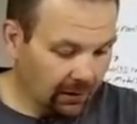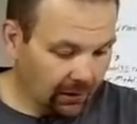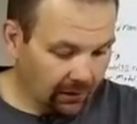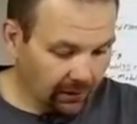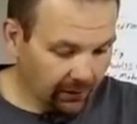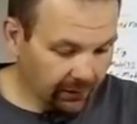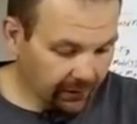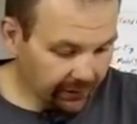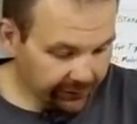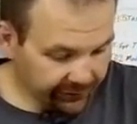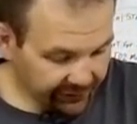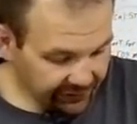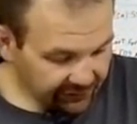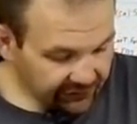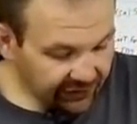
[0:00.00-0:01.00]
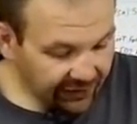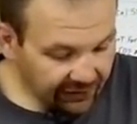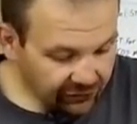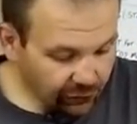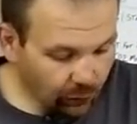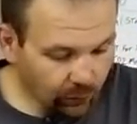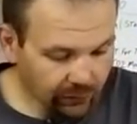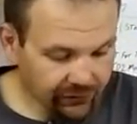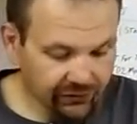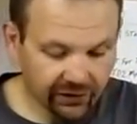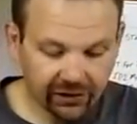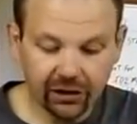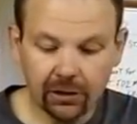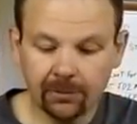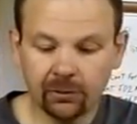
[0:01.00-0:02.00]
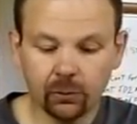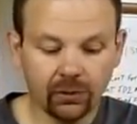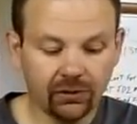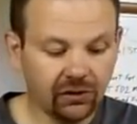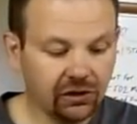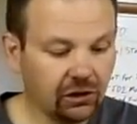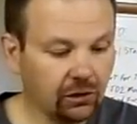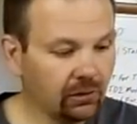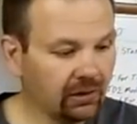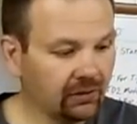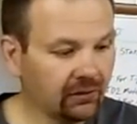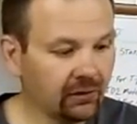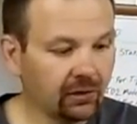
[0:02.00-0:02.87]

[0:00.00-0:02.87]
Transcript: The Tig Torch that comes with the unit